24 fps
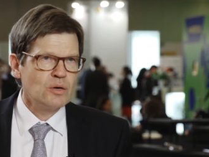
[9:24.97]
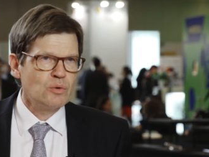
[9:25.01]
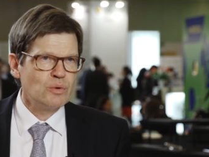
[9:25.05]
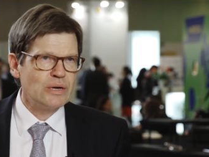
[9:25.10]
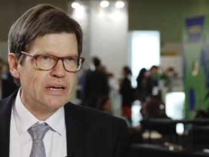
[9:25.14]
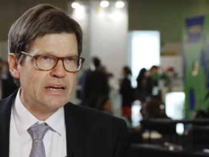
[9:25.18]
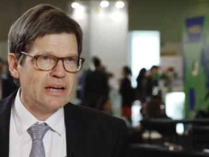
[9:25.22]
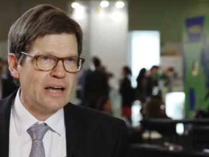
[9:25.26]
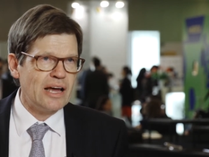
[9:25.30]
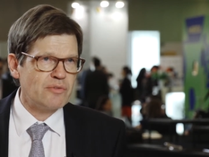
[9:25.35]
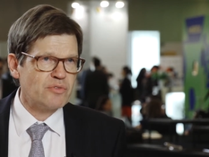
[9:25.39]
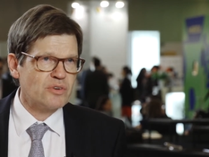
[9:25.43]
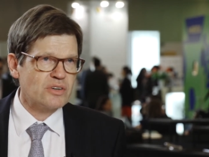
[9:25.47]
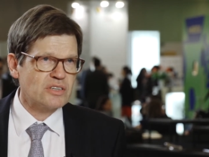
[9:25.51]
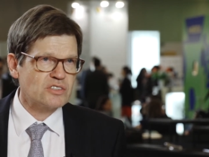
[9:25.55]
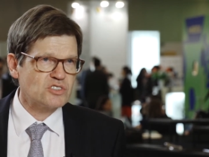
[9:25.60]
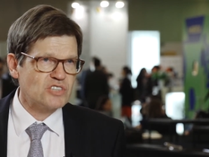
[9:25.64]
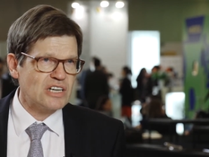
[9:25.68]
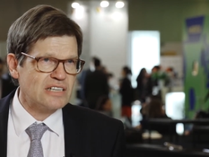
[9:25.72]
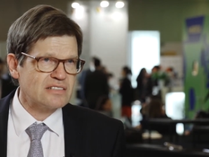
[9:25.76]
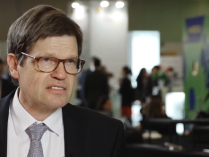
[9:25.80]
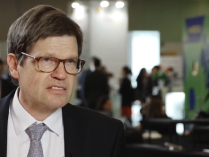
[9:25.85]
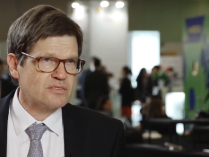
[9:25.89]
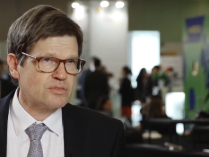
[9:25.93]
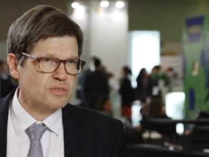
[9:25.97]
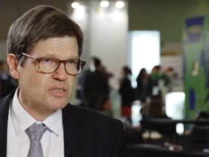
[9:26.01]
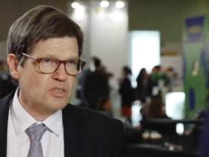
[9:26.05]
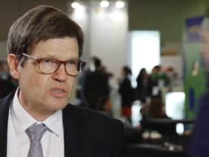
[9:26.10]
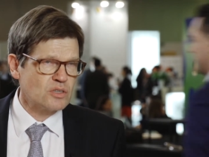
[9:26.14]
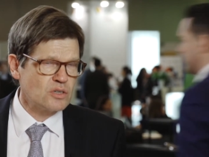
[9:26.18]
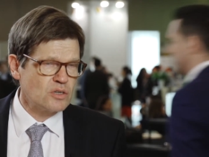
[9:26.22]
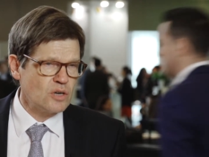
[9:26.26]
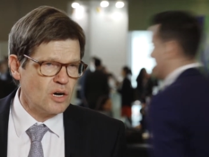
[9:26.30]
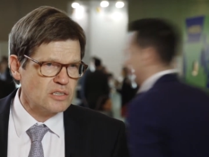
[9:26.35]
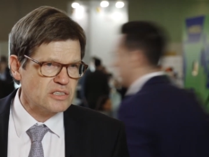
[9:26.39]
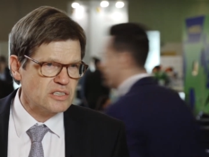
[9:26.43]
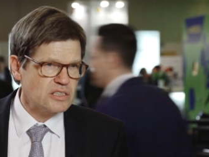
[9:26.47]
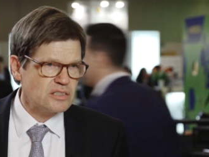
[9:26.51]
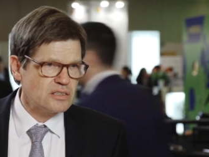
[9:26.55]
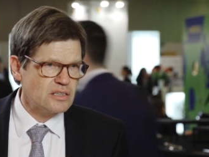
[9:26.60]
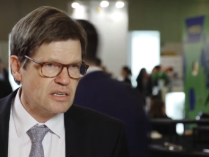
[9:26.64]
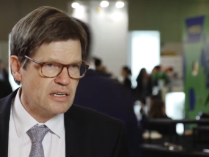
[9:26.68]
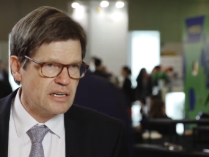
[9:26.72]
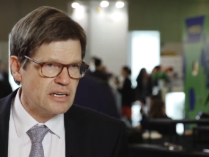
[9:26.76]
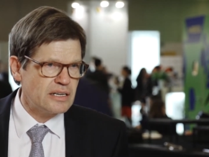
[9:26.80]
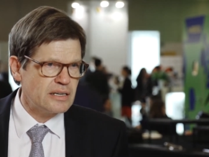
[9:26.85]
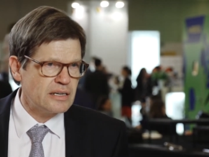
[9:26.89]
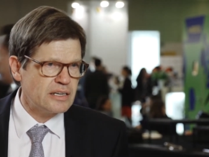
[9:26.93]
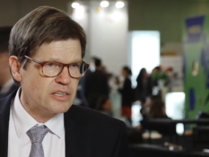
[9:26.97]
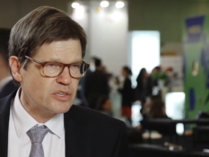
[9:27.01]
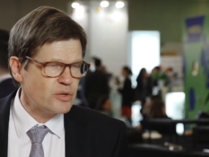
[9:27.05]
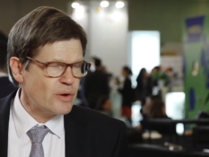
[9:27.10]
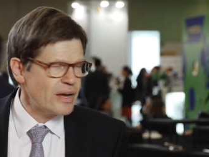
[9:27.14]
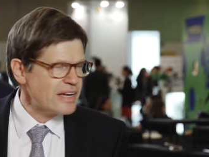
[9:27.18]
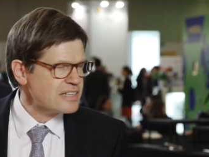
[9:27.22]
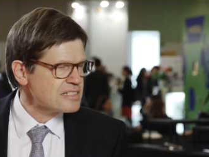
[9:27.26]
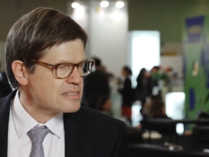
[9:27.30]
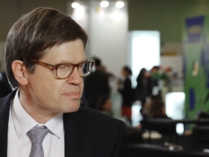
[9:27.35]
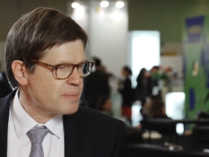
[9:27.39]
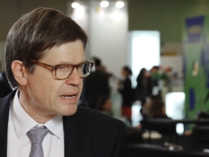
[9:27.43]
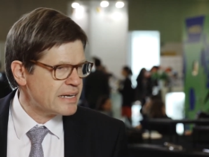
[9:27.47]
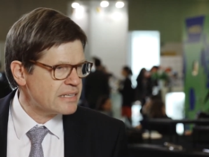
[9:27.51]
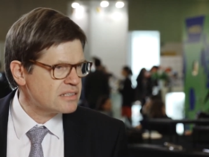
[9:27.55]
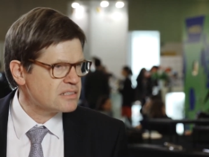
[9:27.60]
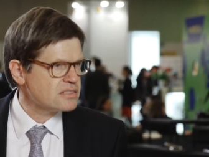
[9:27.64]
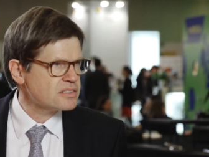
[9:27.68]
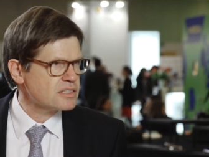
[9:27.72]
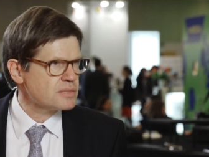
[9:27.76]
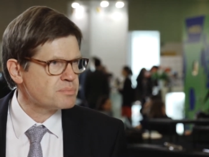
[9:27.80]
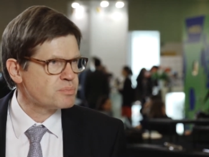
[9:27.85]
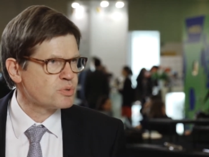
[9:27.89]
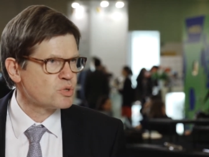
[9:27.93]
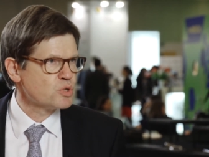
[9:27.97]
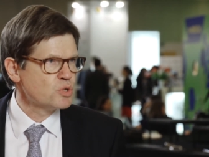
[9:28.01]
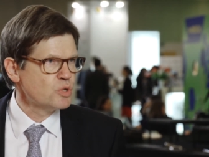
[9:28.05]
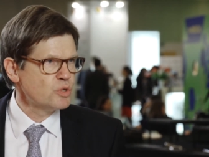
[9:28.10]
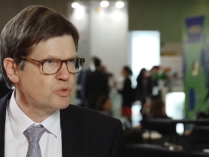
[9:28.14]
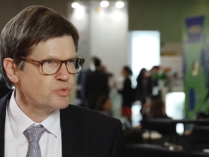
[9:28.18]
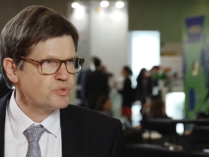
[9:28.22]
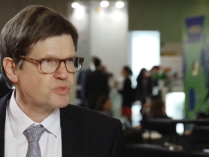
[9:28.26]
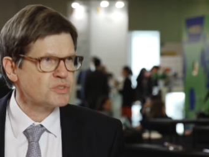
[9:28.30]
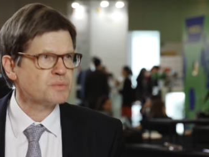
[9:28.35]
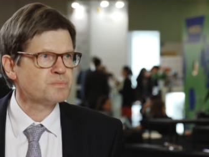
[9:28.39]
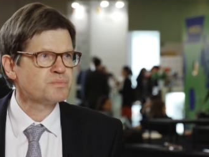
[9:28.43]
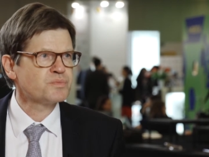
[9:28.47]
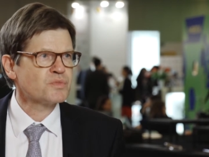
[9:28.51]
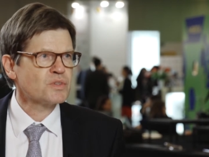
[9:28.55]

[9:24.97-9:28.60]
We have just got a US patent approved,